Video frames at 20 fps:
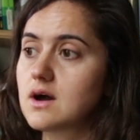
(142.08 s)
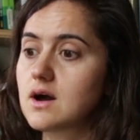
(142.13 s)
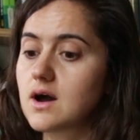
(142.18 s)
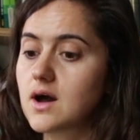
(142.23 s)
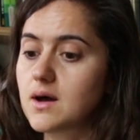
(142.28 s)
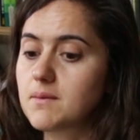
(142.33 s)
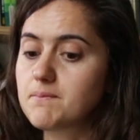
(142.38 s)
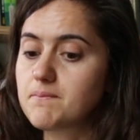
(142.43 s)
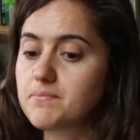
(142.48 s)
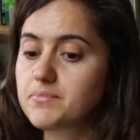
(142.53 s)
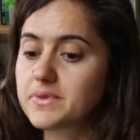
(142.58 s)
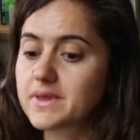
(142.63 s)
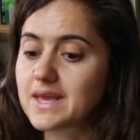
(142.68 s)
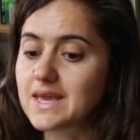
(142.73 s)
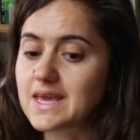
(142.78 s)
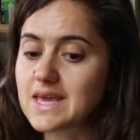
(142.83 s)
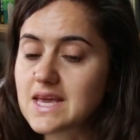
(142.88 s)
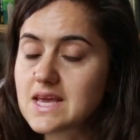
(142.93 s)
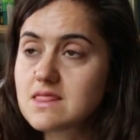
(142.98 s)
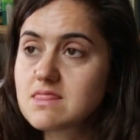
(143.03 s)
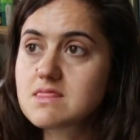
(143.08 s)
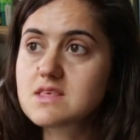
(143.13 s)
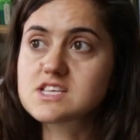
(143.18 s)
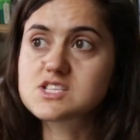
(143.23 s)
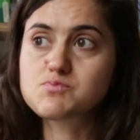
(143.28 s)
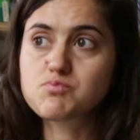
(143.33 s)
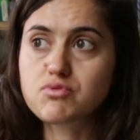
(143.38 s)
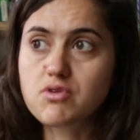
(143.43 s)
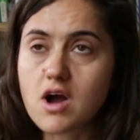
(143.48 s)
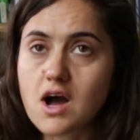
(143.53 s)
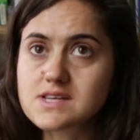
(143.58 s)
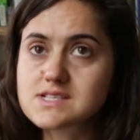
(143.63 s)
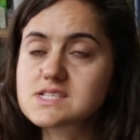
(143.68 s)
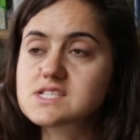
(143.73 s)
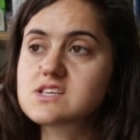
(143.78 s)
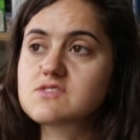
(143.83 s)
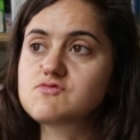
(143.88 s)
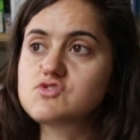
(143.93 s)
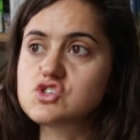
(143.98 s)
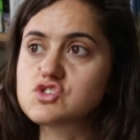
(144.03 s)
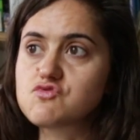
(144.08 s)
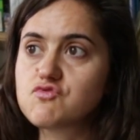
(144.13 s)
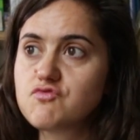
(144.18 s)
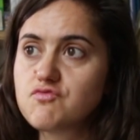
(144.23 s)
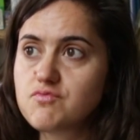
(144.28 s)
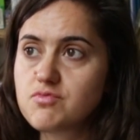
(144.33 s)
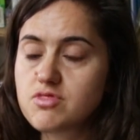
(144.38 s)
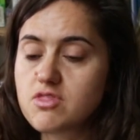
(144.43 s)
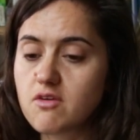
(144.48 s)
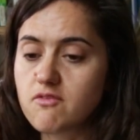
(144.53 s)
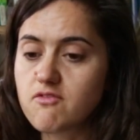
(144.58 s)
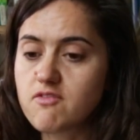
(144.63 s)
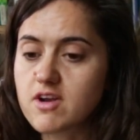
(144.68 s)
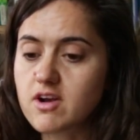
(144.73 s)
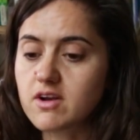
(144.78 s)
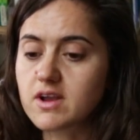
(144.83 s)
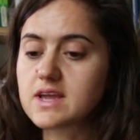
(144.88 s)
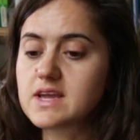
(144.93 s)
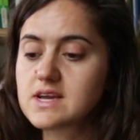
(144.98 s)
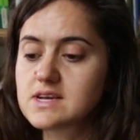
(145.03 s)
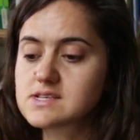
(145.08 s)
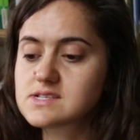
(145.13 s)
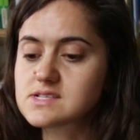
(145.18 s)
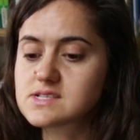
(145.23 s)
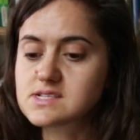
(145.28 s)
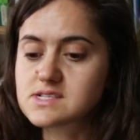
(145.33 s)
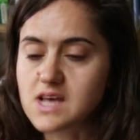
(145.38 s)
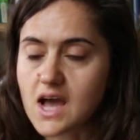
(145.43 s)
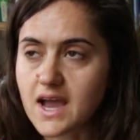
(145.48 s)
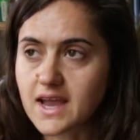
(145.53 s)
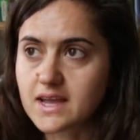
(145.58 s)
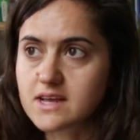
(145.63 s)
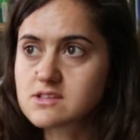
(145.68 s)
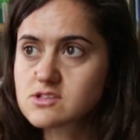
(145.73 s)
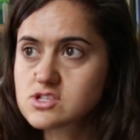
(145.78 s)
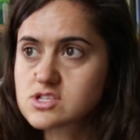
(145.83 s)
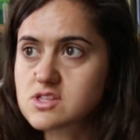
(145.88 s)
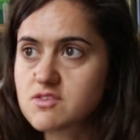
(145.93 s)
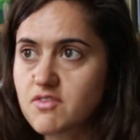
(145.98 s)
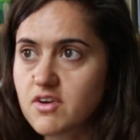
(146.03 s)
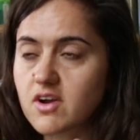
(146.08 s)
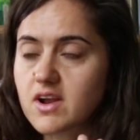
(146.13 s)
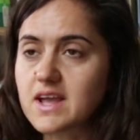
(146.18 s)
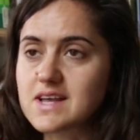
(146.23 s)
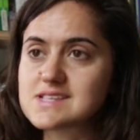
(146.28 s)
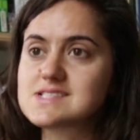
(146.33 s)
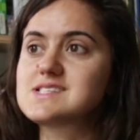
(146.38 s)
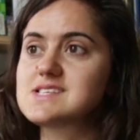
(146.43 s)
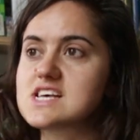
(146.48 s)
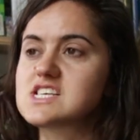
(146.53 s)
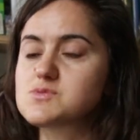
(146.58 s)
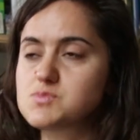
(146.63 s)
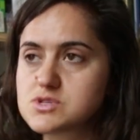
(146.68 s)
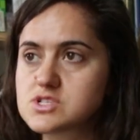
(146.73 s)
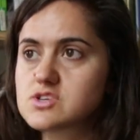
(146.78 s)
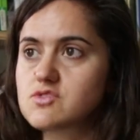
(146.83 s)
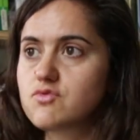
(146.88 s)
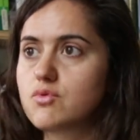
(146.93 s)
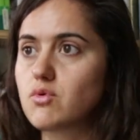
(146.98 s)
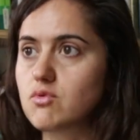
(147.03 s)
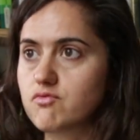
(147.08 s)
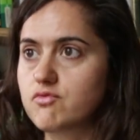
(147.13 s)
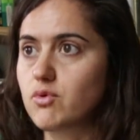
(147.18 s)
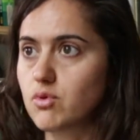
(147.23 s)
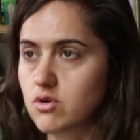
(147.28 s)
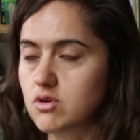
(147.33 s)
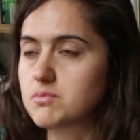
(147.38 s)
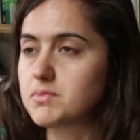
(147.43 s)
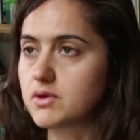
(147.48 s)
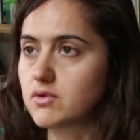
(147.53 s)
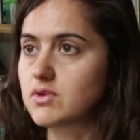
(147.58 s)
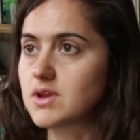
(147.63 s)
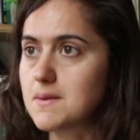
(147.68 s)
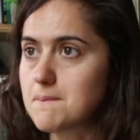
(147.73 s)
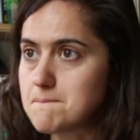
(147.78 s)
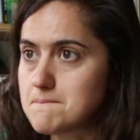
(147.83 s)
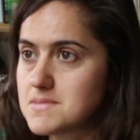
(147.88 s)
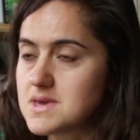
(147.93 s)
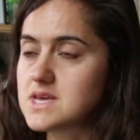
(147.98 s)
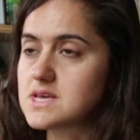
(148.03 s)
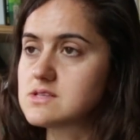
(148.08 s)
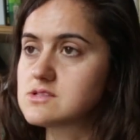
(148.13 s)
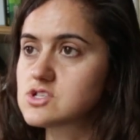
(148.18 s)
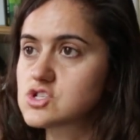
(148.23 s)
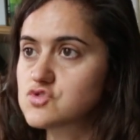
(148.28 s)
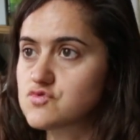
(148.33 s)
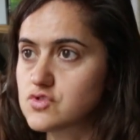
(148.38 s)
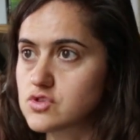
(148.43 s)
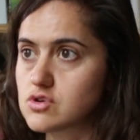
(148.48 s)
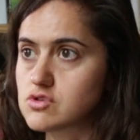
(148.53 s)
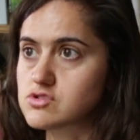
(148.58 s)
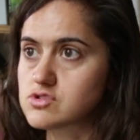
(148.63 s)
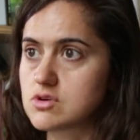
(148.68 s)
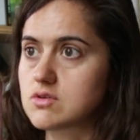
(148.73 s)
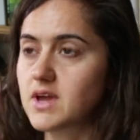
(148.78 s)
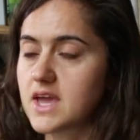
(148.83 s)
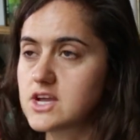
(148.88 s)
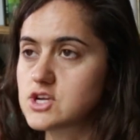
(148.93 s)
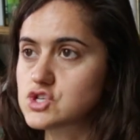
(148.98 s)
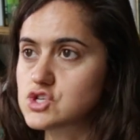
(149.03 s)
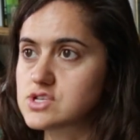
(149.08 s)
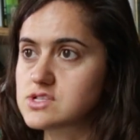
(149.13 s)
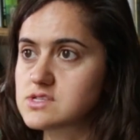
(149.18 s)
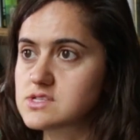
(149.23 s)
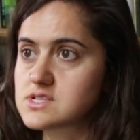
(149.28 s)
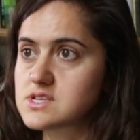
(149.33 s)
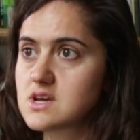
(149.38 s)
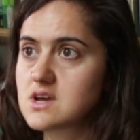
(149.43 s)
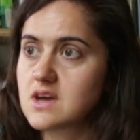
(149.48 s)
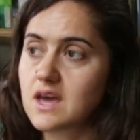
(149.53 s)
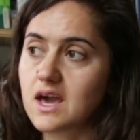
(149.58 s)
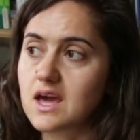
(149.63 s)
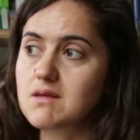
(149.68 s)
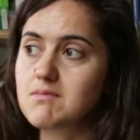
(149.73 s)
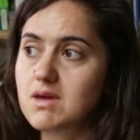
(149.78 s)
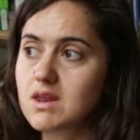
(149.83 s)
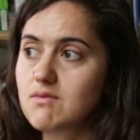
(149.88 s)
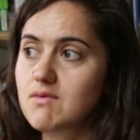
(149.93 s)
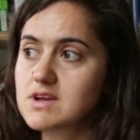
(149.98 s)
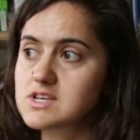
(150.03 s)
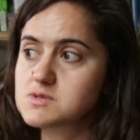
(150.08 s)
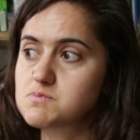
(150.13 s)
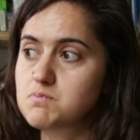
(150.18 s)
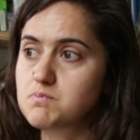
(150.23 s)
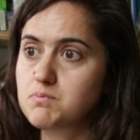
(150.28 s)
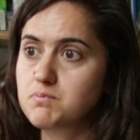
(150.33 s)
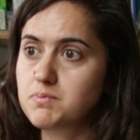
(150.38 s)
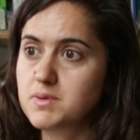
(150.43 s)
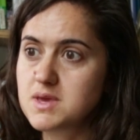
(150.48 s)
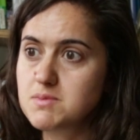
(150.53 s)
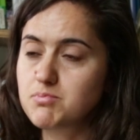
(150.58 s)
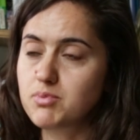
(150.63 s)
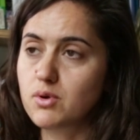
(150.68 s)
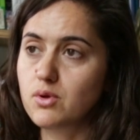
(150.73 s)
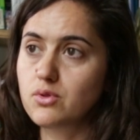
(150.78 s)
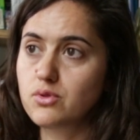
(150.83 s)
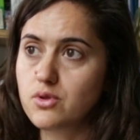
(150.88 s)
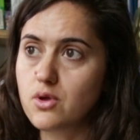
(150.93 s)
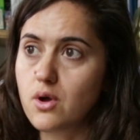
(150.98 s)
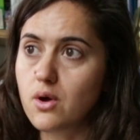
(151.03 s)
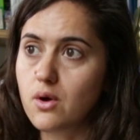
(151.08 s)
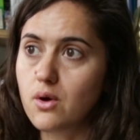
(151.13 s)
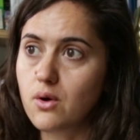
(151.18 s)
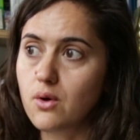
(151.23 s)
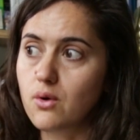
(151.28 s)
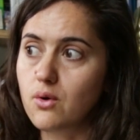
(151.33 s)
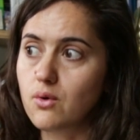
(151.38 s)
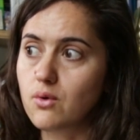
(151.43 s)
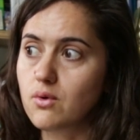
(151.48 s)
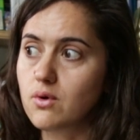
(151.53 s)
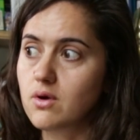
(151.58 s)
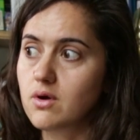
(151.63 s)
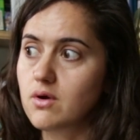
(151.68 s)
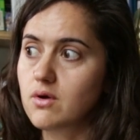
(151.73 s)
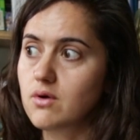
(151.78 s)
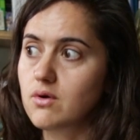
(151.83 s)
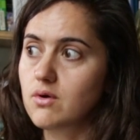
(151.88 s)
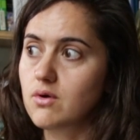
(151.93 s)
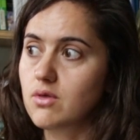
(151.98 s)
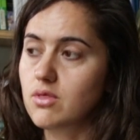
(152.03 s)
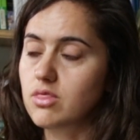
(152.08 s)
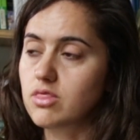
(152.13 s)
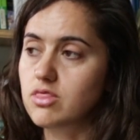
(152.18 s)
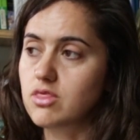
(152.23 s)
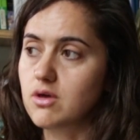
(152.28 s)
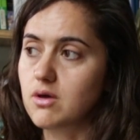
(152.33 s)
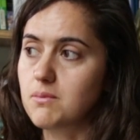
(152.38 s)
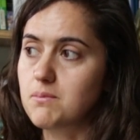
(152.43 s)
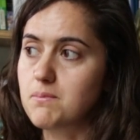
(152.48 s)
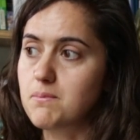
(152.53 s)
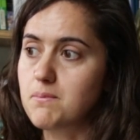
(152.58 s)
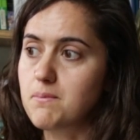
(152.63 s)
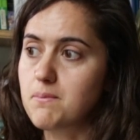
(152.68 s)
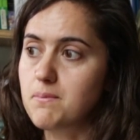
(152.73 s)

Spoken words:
In this process of just the very science, the very assessment of what vulnerability means for those locations. And in many ways, people know the